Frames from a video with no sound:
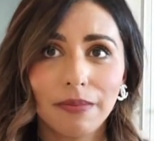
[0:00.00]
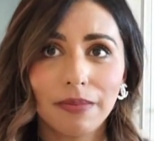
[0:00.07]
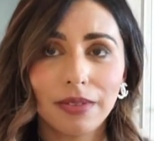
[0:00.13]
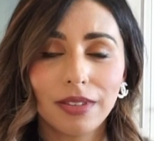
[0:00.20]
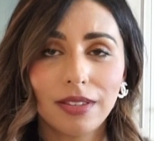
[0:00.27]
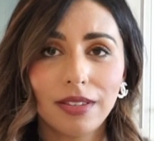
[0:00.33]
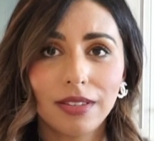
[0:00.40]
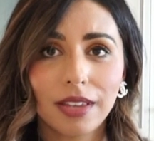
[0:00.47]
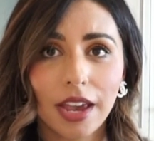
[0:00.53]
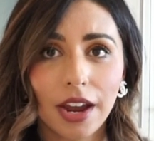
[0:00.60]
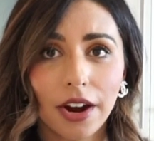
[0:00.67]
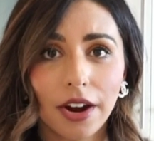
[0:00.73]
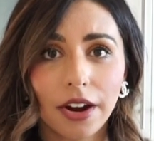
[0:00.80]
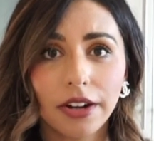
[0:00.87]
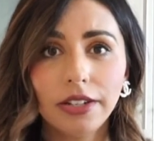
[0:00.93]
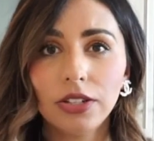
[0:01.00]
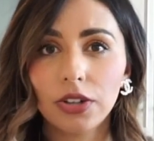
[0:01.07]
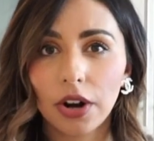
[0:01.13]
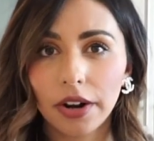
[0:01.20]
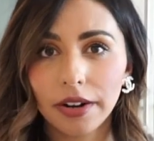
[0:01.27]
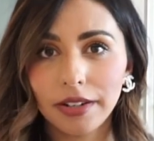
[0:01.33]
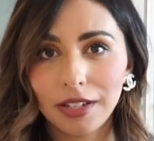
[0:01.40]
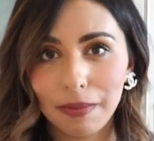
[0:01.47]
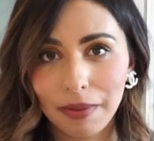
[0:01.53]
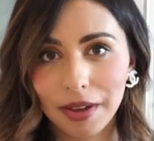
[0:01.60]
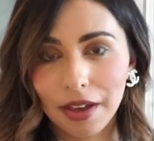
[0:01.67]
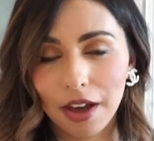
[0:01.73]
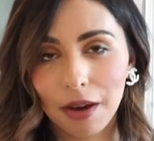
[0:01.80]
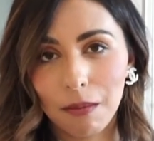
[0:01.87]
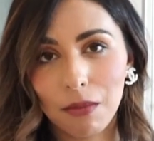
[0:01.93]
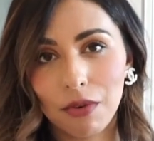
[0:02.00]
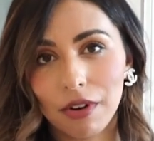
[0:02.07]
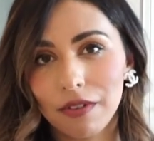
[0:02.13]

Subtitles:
scare started to become more